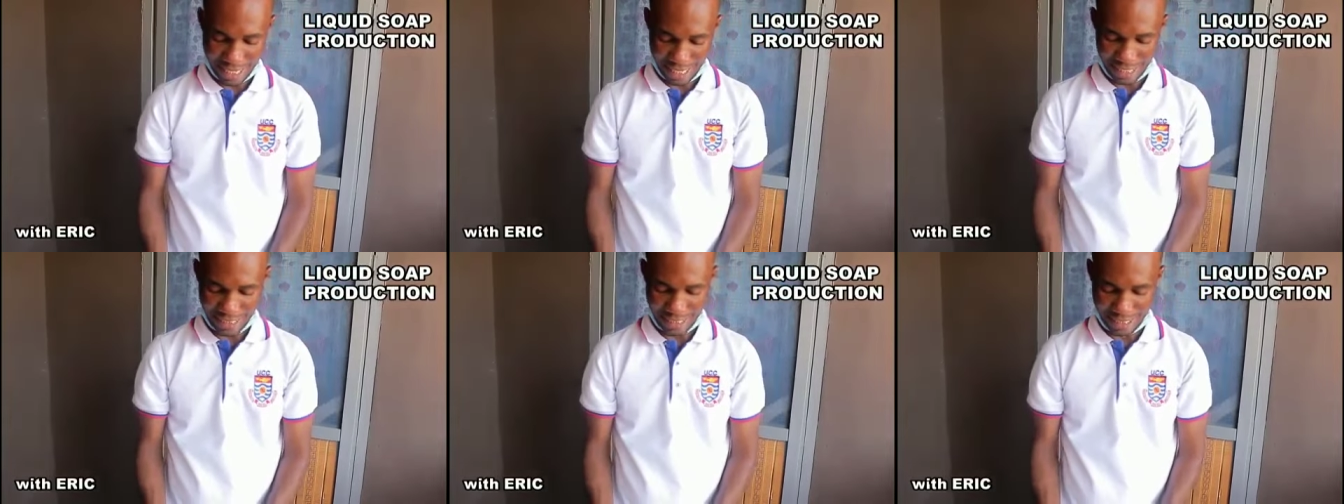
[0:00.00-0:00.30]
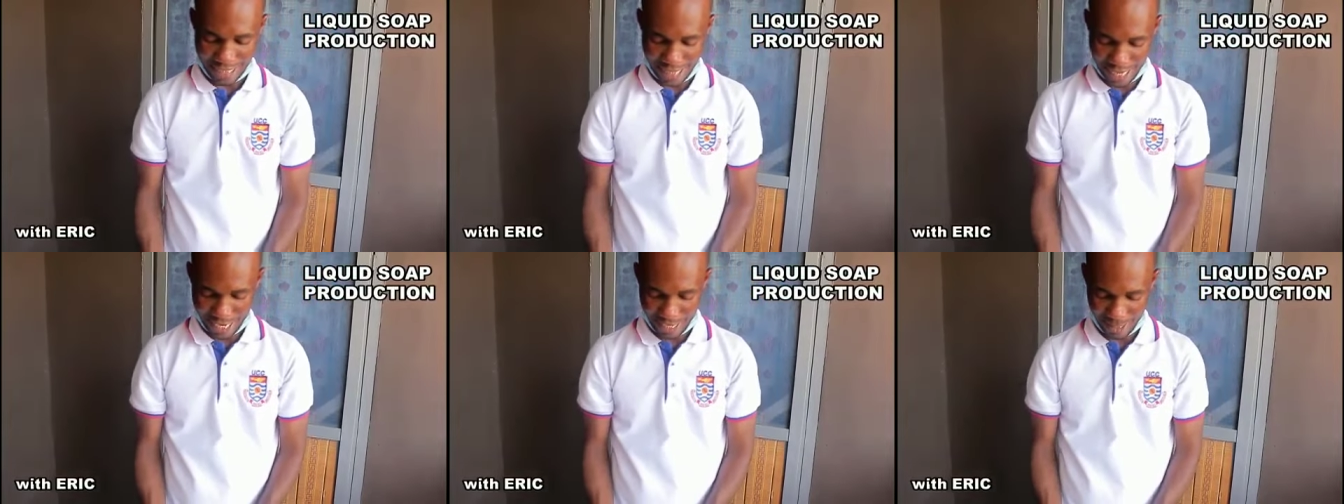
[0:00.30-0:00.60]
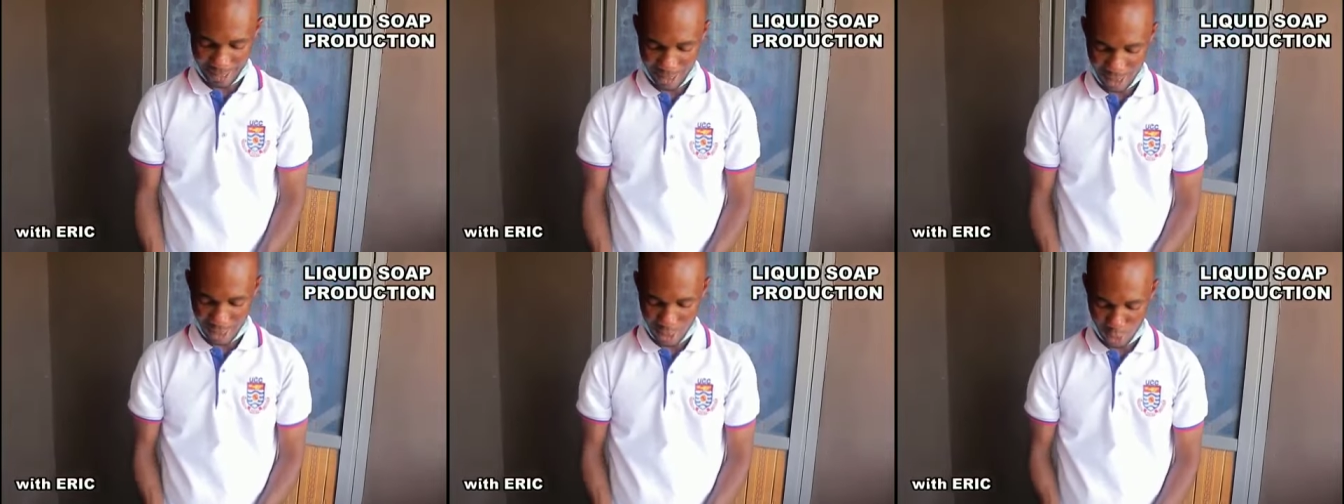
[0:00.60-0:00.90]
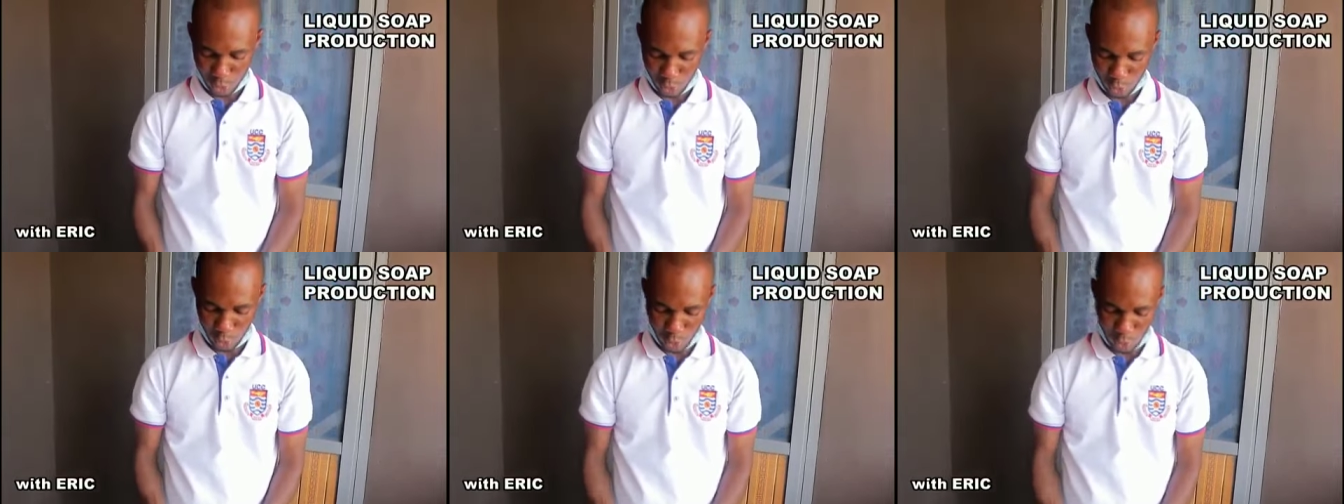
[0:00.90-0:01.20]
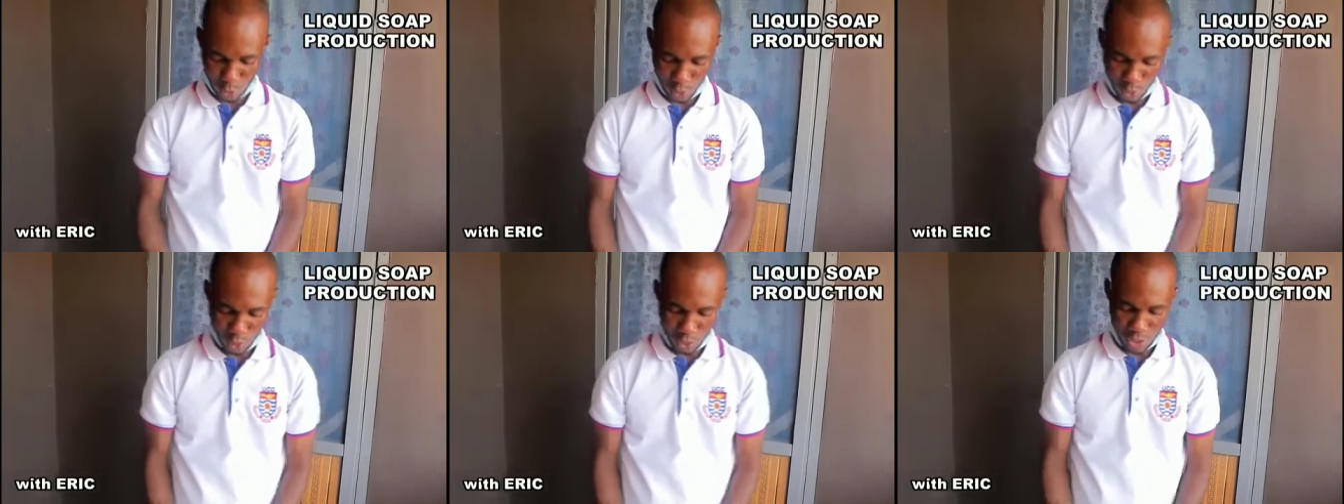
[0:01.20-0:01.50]
It's there.
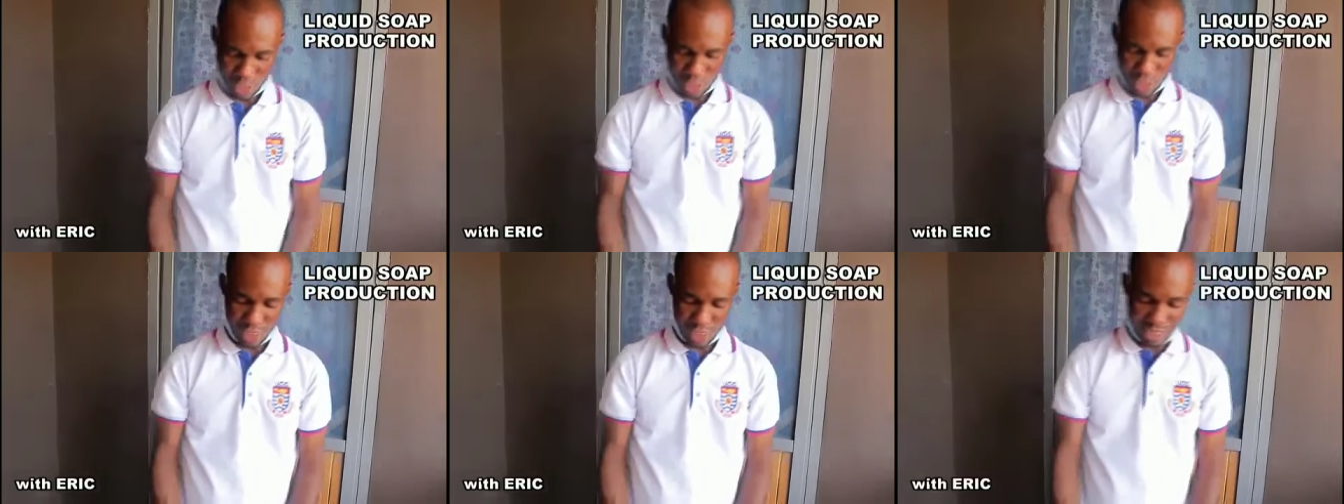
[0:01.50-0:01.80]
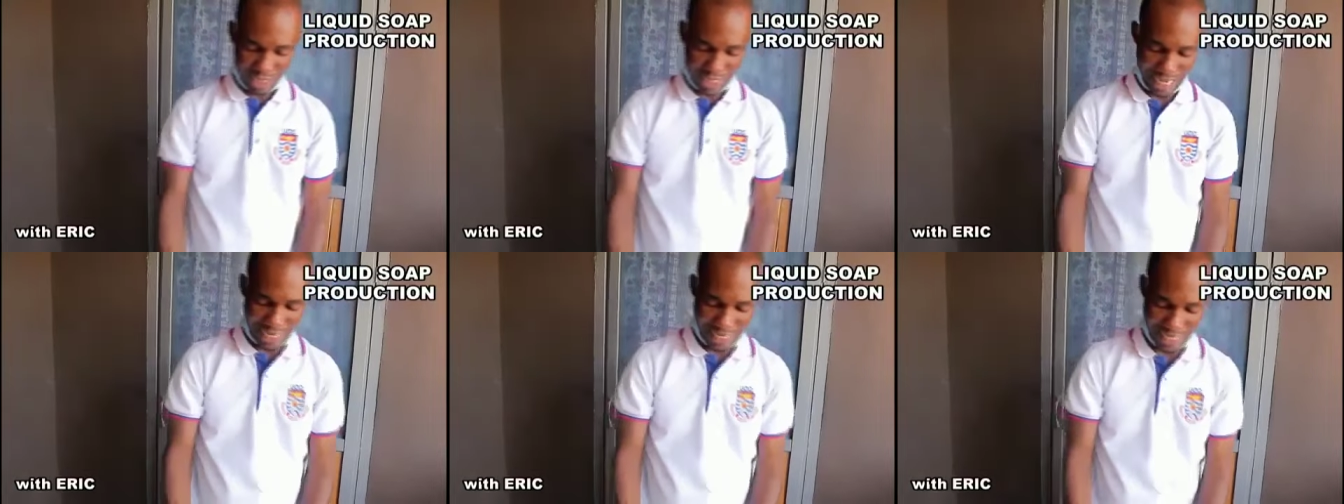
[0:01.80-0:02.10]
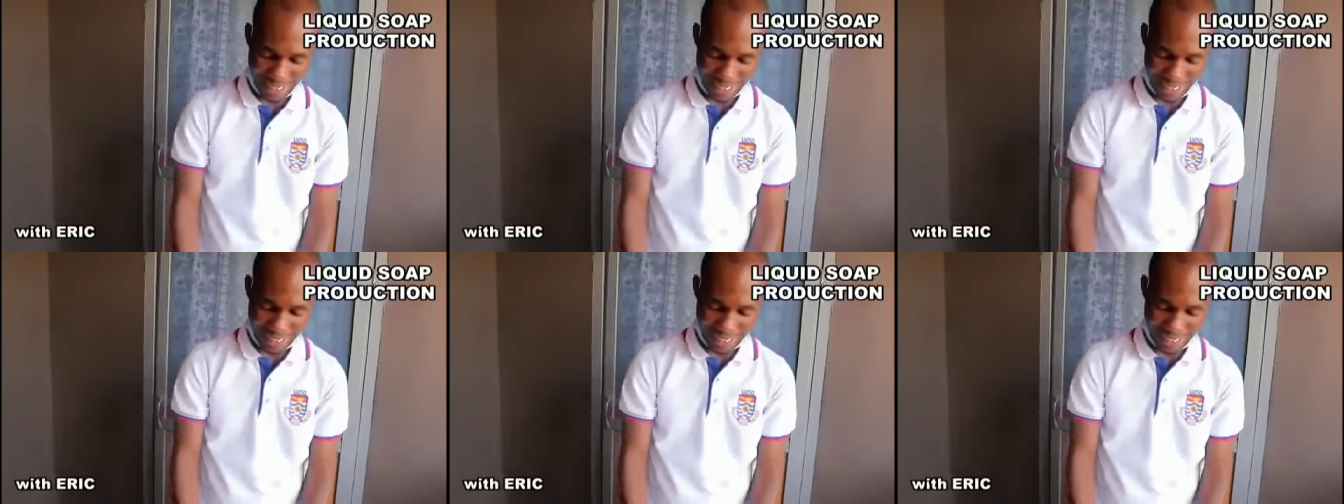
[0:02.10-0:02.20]
So these are